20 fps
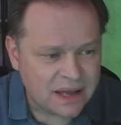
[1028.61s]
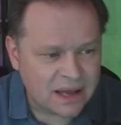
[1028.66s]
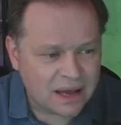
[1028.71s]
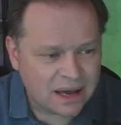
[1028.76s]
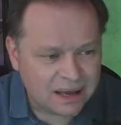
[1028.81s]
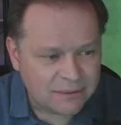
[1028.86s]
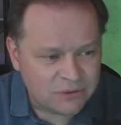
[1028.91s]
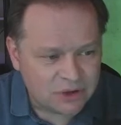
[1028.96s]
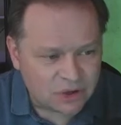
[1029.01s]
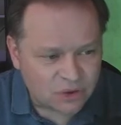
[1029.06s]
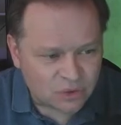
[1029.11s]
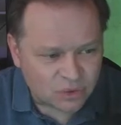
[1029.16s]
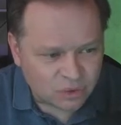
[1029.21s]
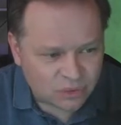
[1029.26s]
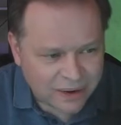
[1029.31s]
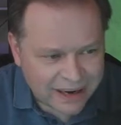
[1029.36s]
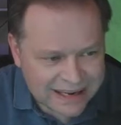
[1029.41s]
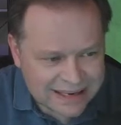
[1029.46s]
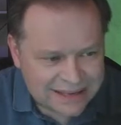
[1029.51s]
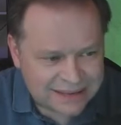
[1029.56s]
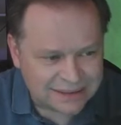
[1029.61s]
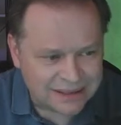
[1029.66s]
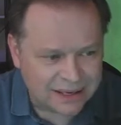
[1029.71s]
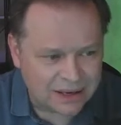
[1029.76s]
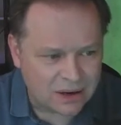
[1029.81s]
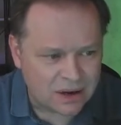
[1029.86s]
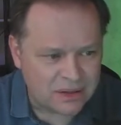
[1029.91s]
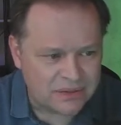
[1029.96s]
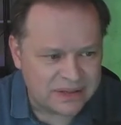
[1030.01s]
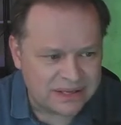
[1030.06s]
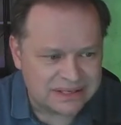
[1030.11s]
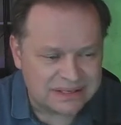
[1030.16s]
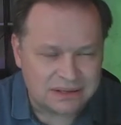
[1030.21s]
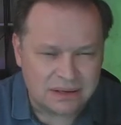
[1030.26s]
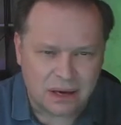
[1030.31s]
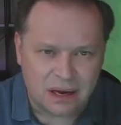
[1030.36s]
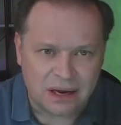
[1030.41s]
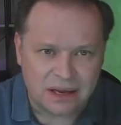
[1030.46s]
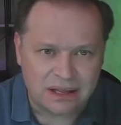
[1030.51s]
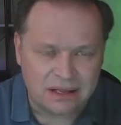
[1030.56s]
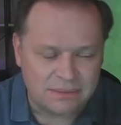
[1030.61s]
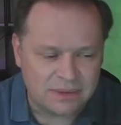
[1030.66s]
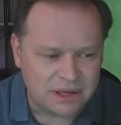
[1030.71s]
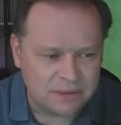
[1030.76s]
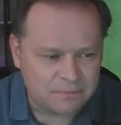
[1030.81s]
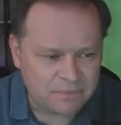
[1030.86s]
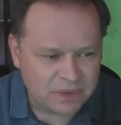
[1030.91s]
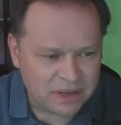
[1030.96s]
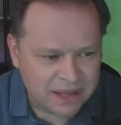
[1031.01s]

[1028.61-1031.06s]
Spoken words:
I'm going to right-click on this document,